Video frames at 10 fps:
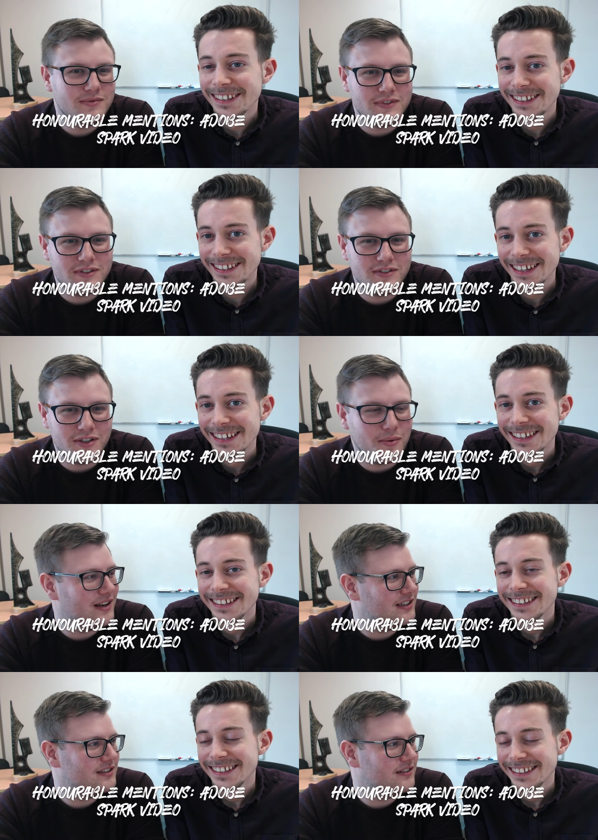Speaker 1: yeah. to
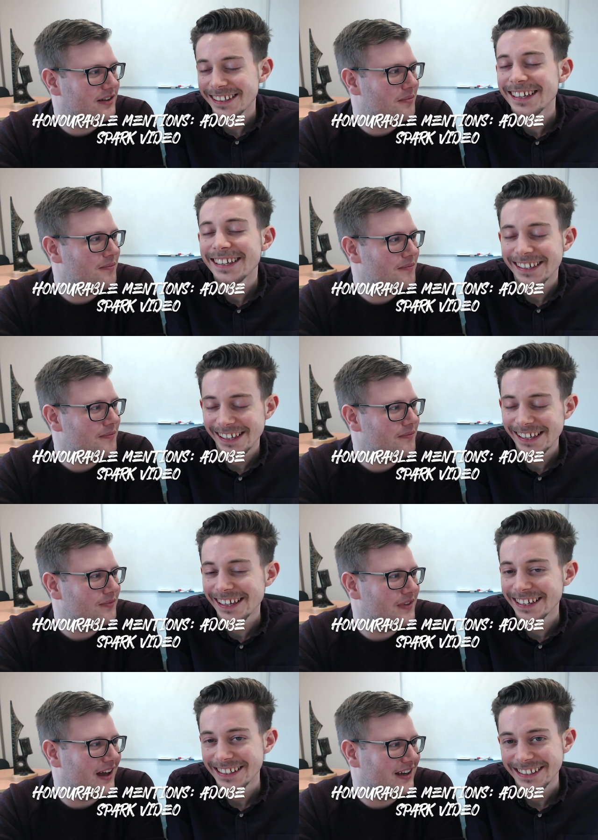edit them yeah.
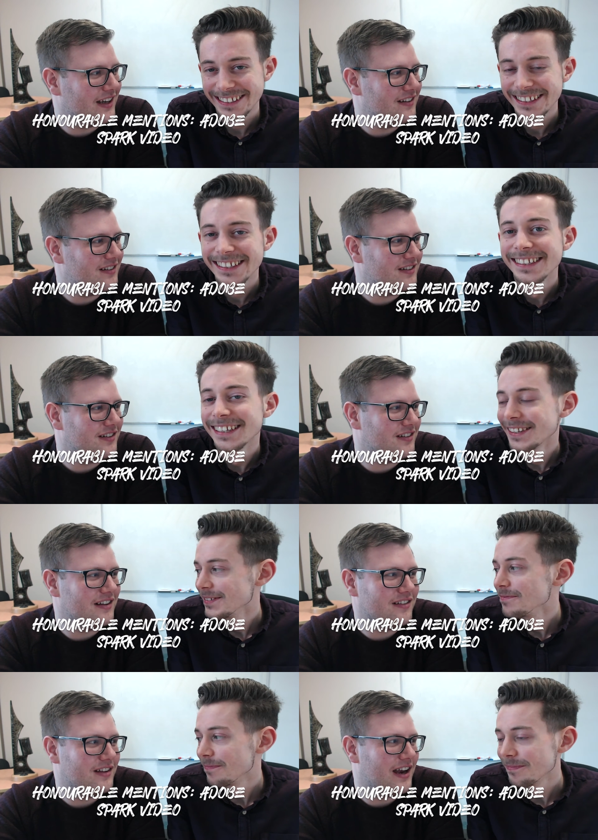in that case, because
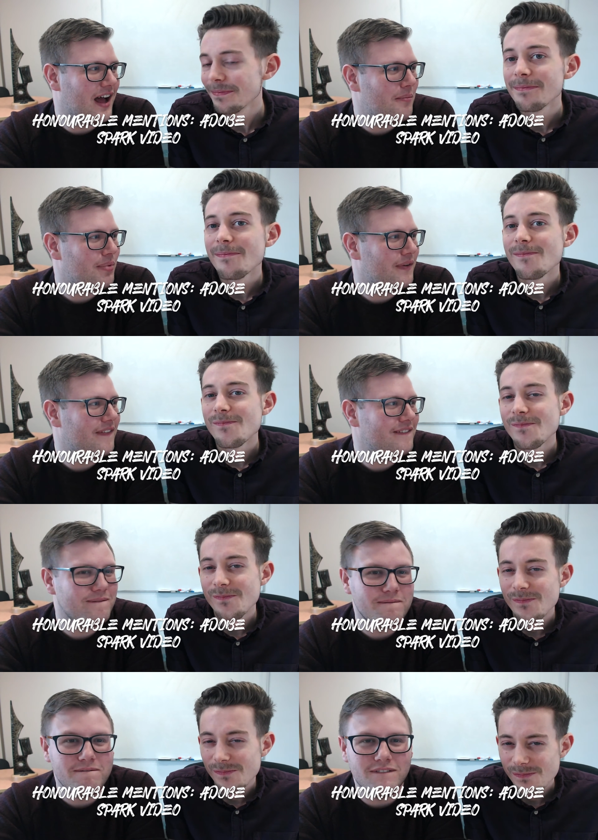it's an app. Mm.
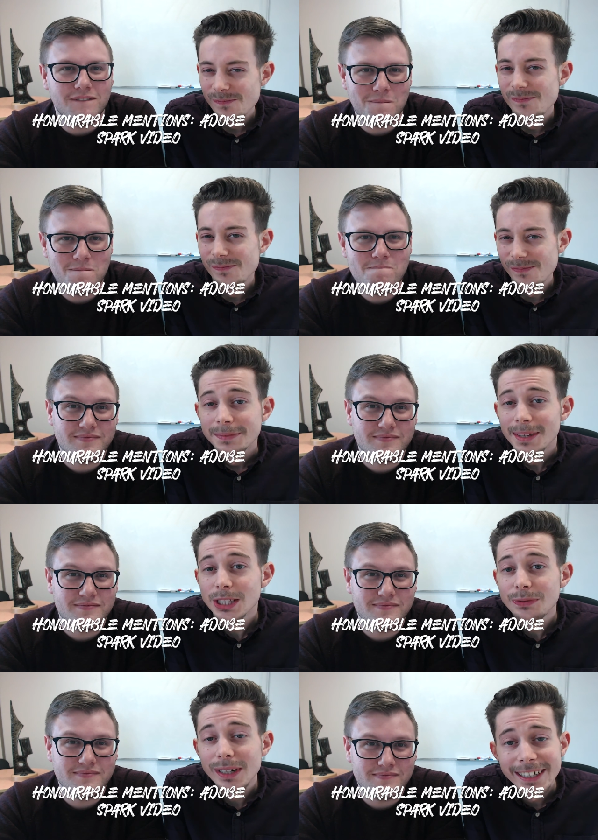Mm. It's
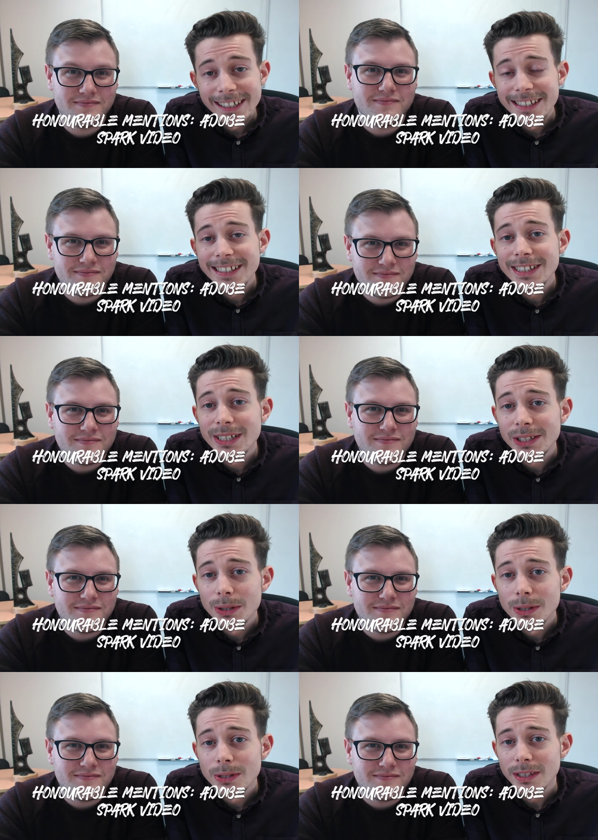really easy to
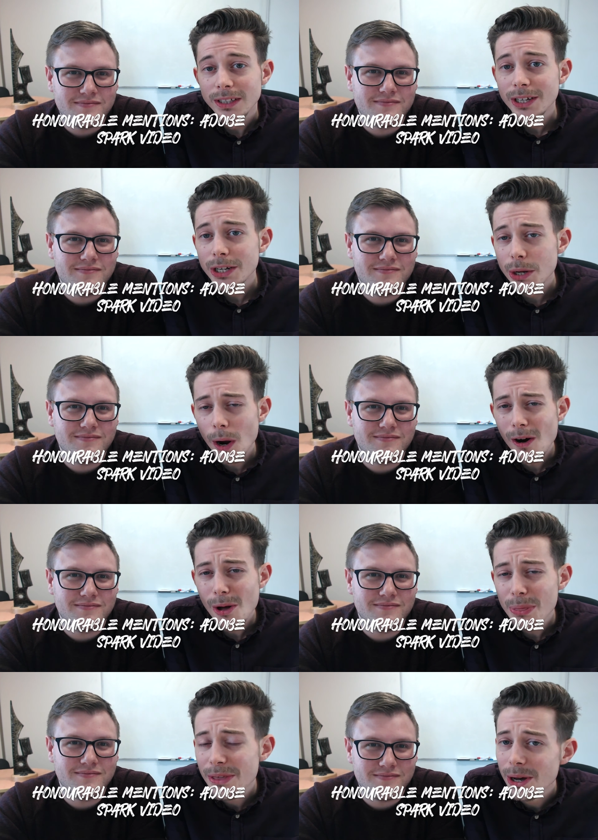use. You can do it
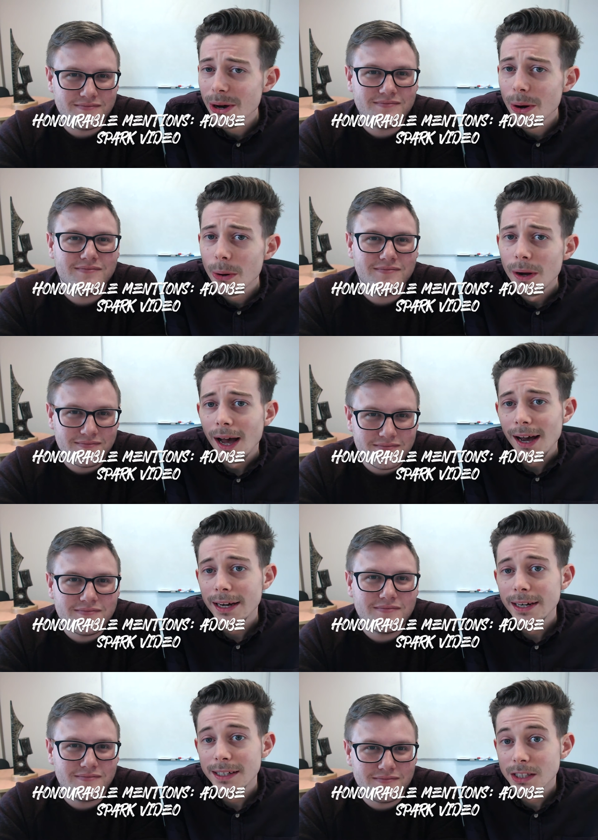on the go, and
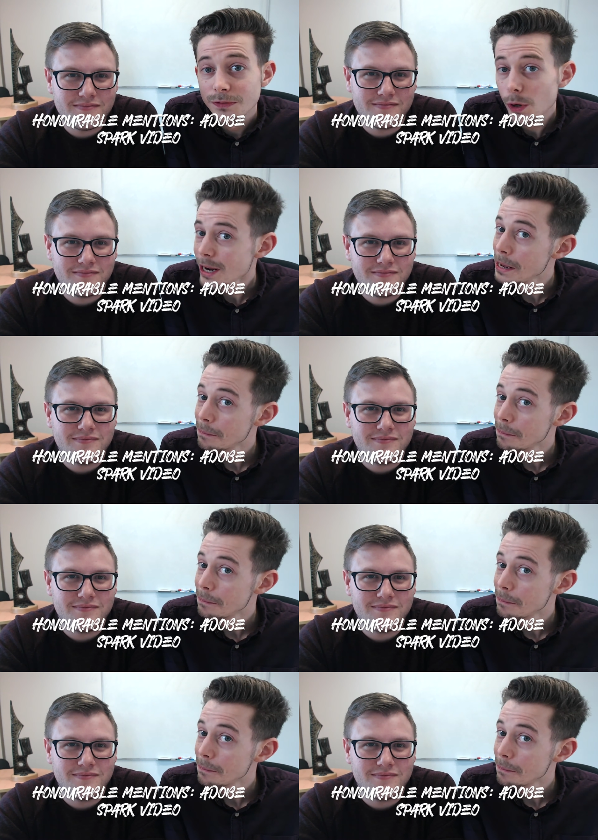it's free.